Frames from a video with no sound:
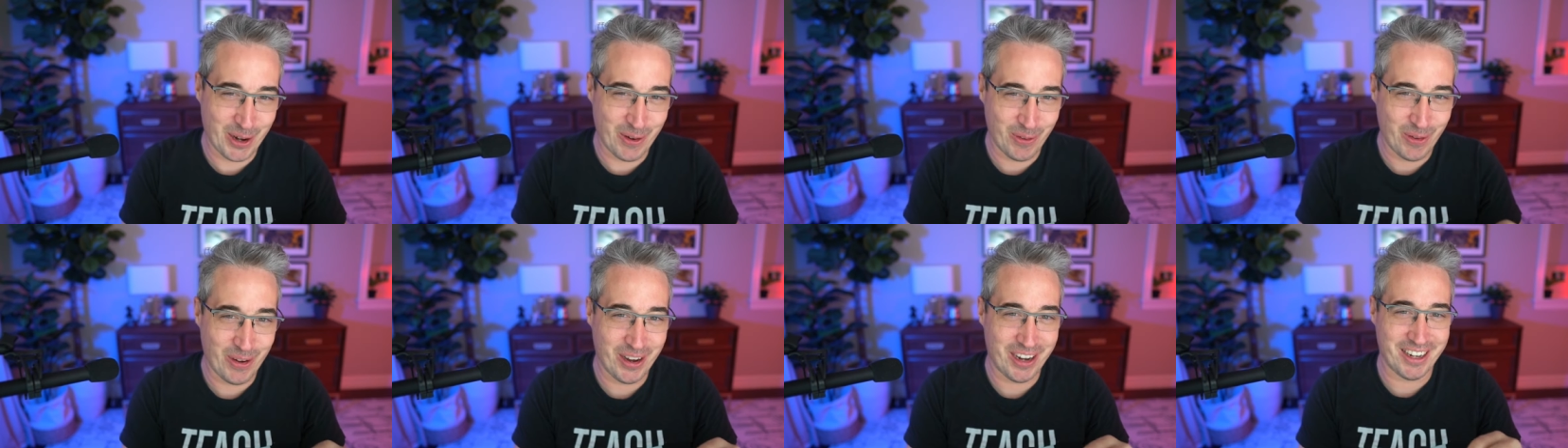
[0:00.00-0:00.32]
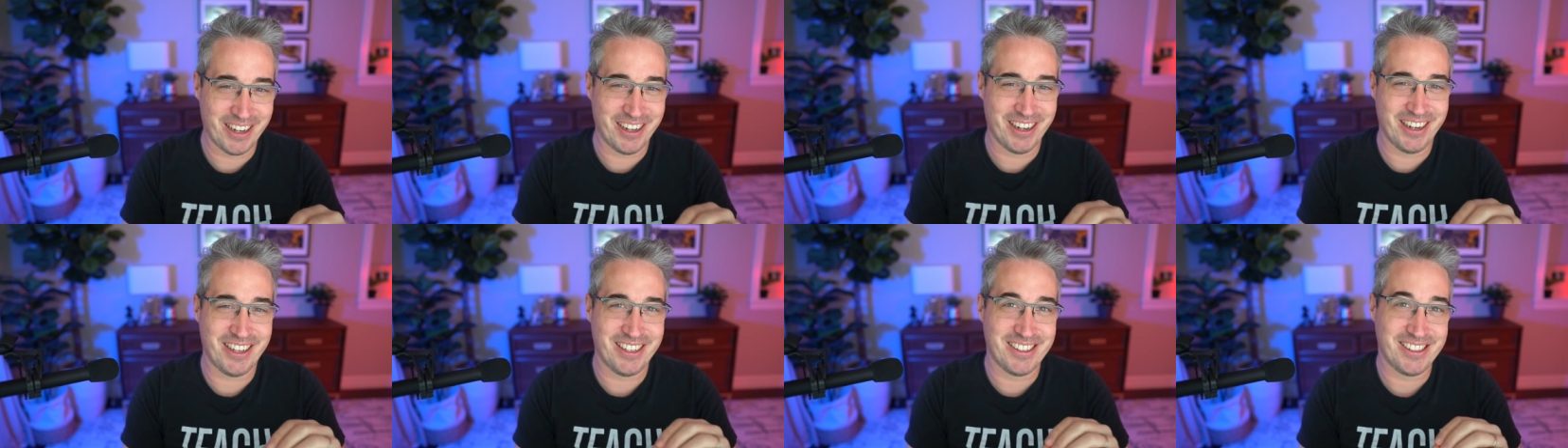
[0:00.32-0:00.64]
bigger
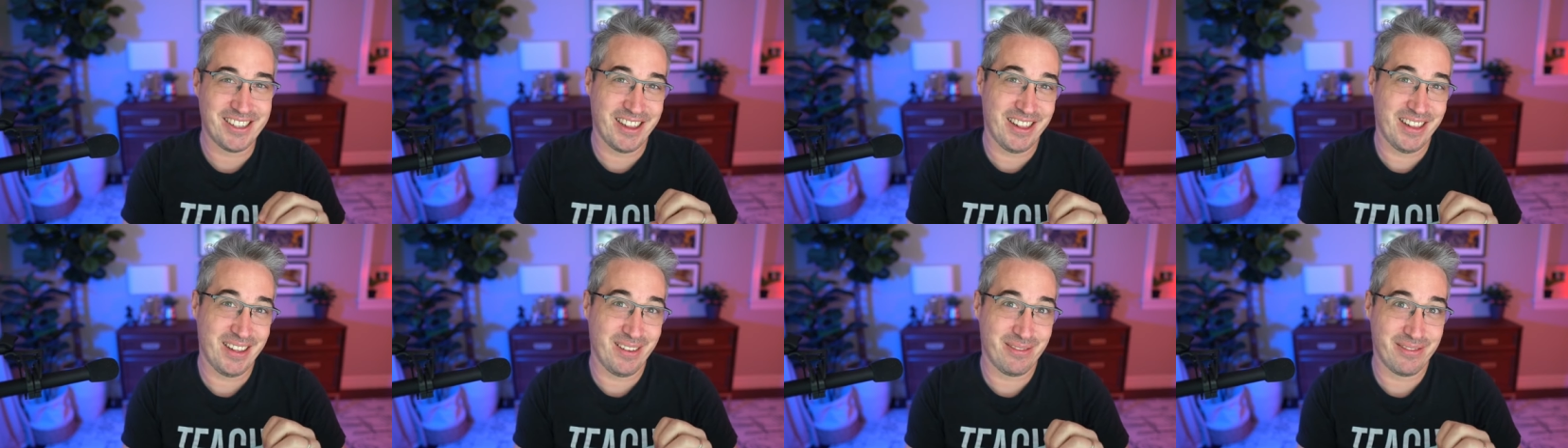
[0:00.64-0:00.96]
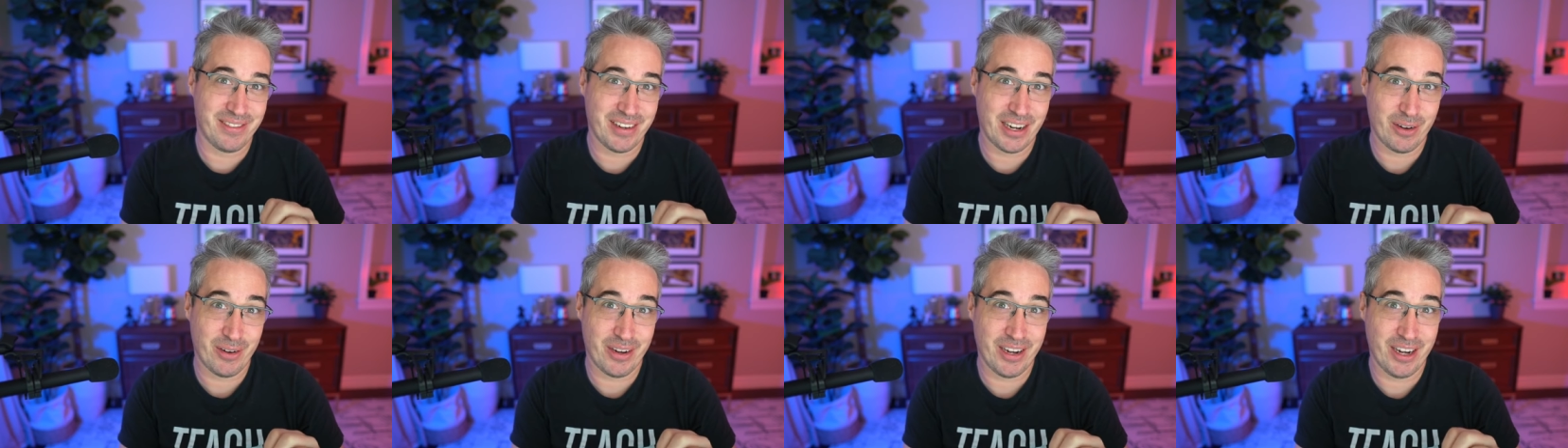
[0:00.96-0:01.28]
one, is in the
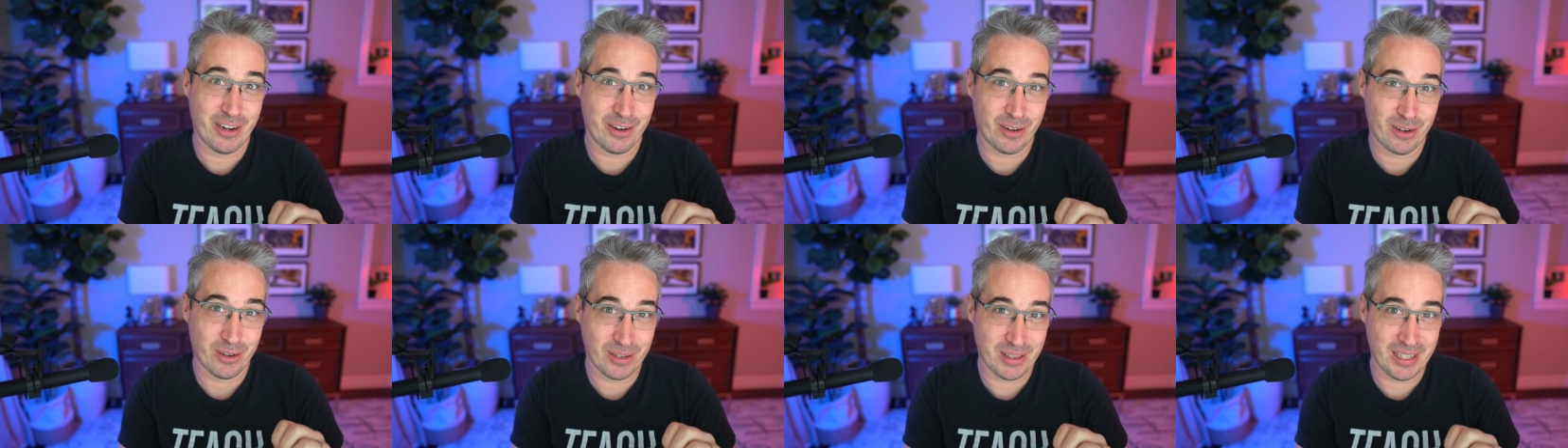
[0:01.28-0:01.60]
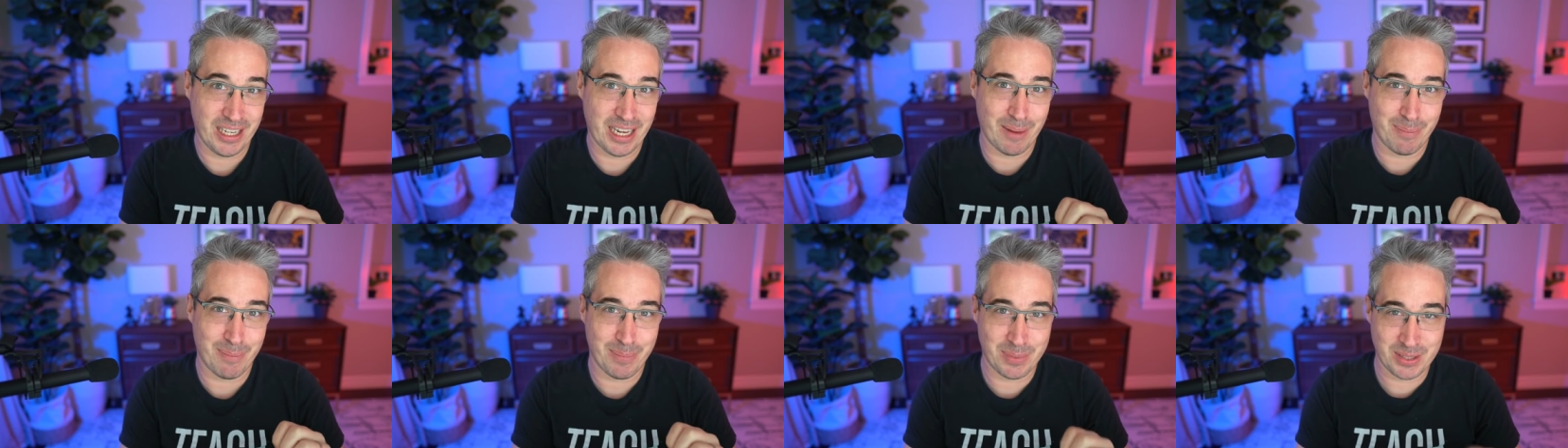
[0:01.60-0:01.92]
very
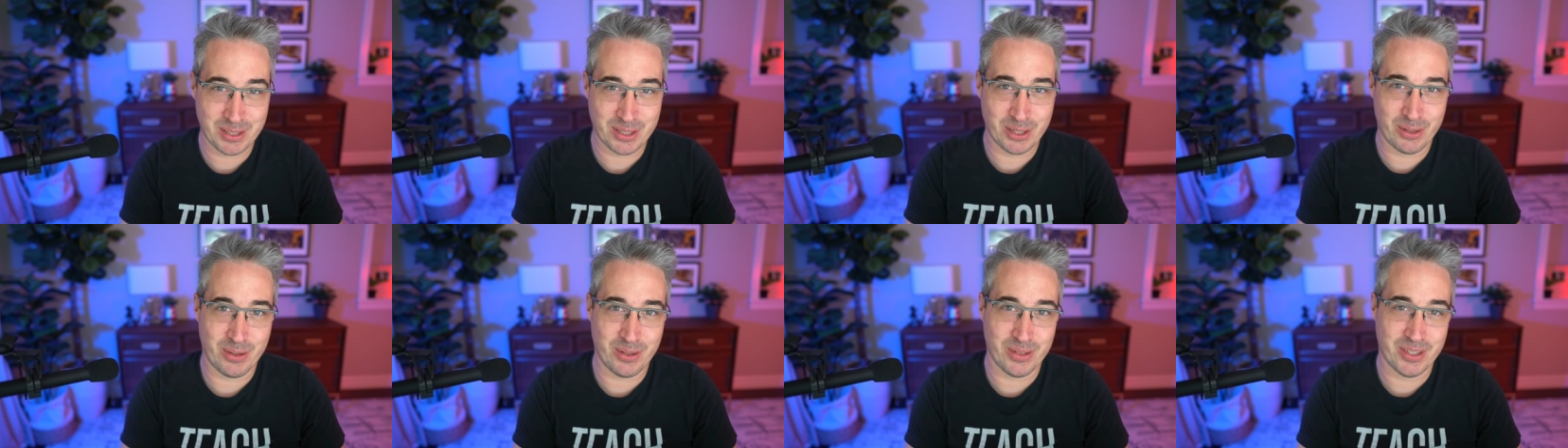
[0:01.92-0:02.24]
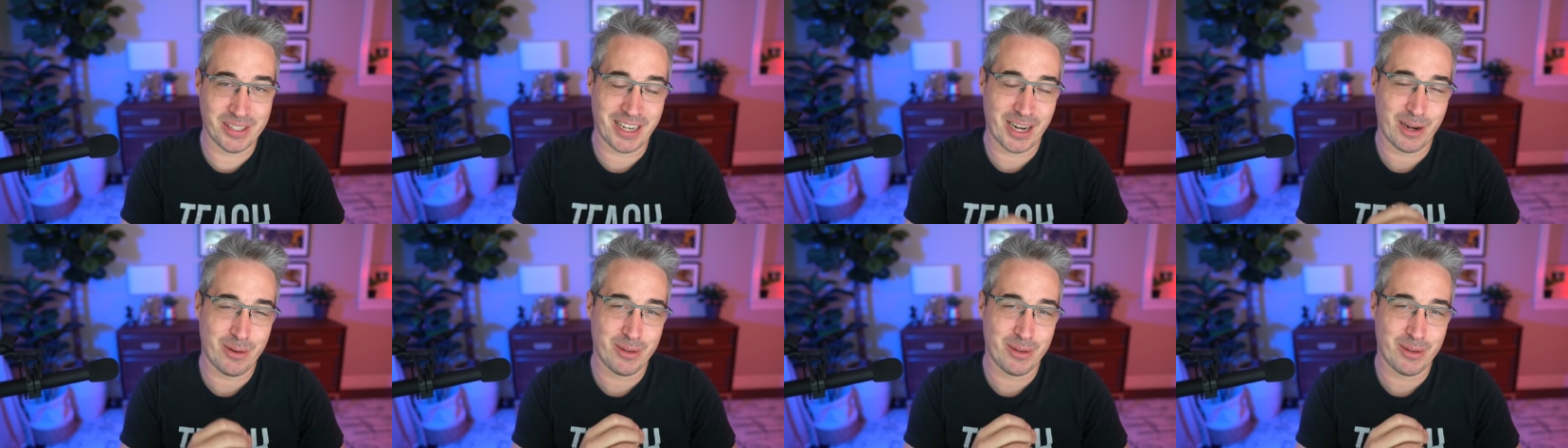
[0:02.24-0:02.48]
early episodes,